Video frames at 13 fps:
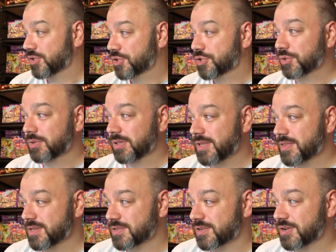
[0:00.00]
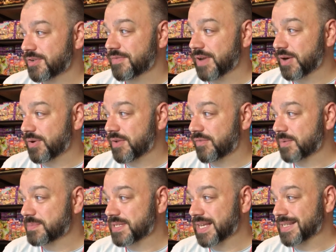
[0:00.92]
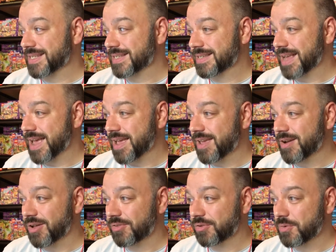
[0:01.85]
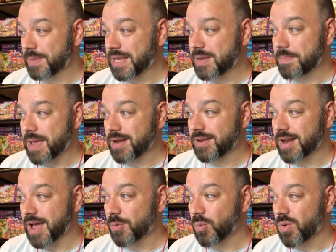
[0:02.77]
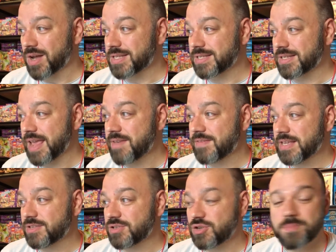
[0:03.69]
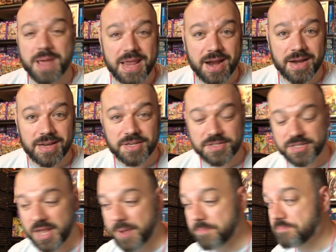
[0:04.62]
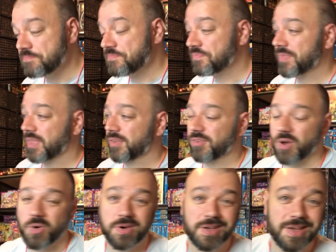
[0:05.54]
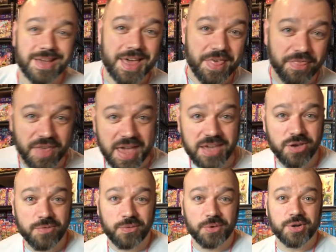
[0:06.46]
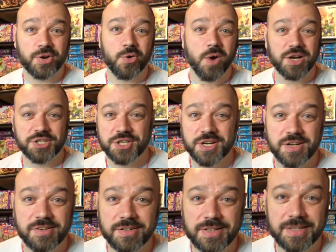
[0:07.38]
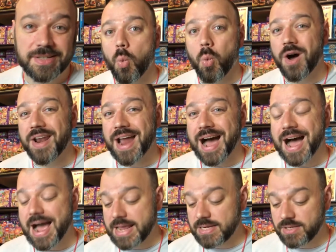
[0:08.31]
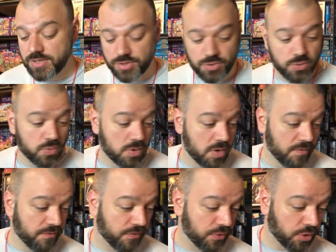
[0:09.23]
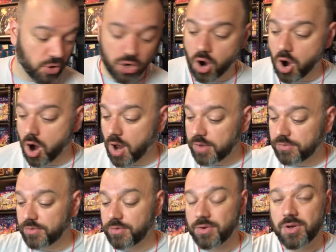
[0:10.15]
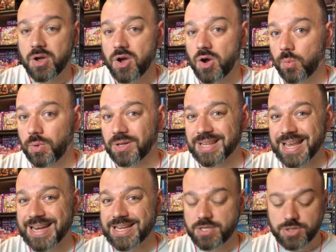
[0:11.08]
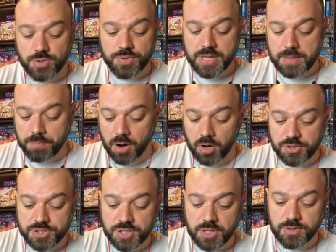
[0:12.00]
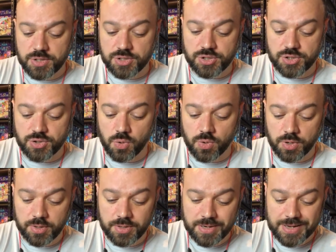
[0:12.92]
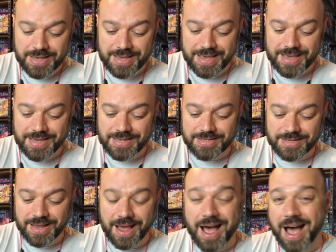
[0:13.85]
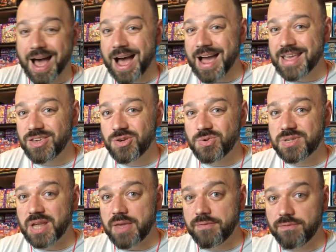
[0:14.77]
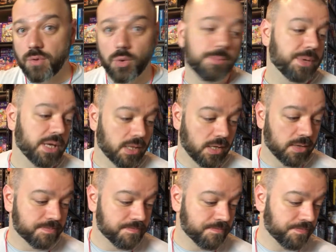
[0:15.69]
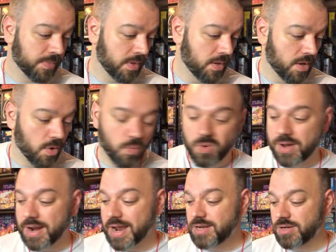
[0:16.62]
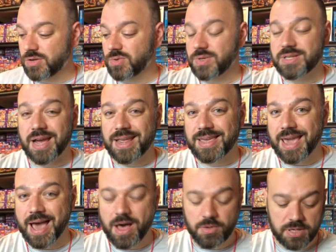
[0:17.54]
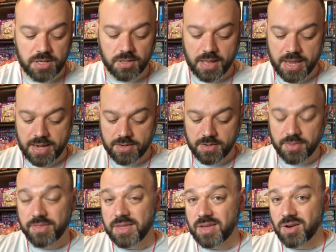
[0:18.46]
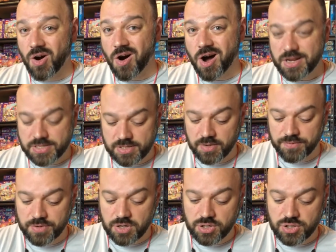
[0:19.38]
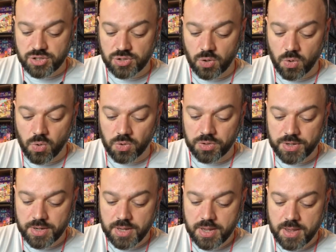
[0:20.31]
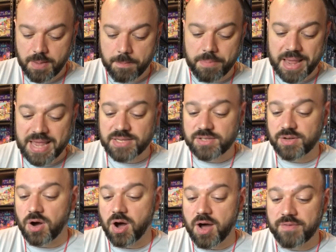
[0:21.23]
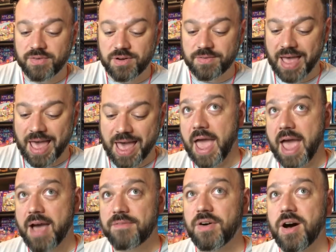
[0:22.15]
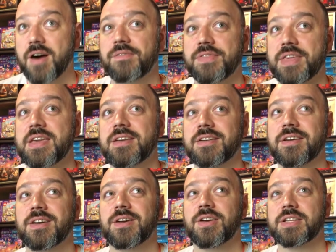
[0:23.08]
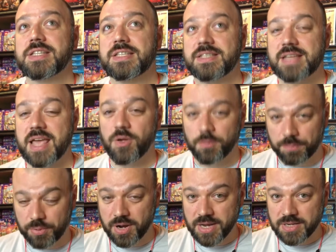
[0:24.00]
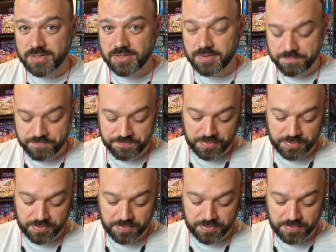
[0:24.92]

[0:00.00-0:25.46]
Surely this could vary from set to set and also be dependent on what savings you made on each set. So thank you for your question. What I do for cost related to the parts in the store is I use a formula. What I do is I calculate the cost of goods sold based off of half of the sale price.